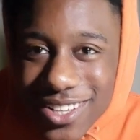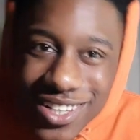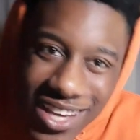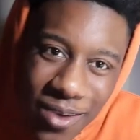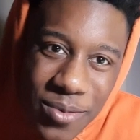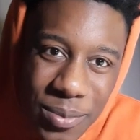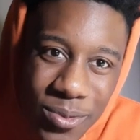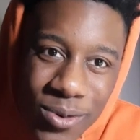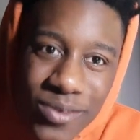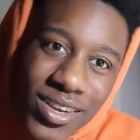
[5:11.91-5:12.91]
get a bit
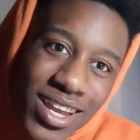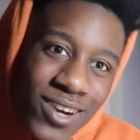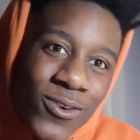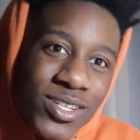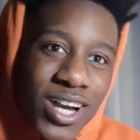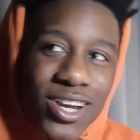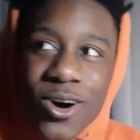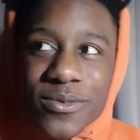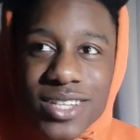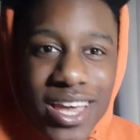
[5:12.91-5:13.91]
bored of it, and I always kind of
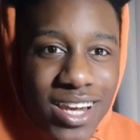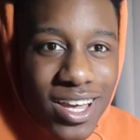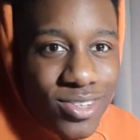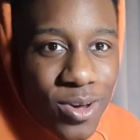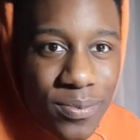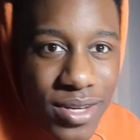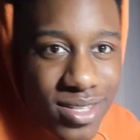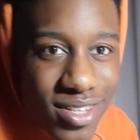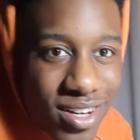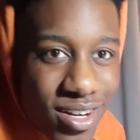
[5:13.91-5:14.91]
opt to get like,
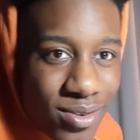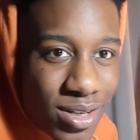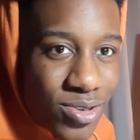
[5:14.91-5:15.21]
pizza,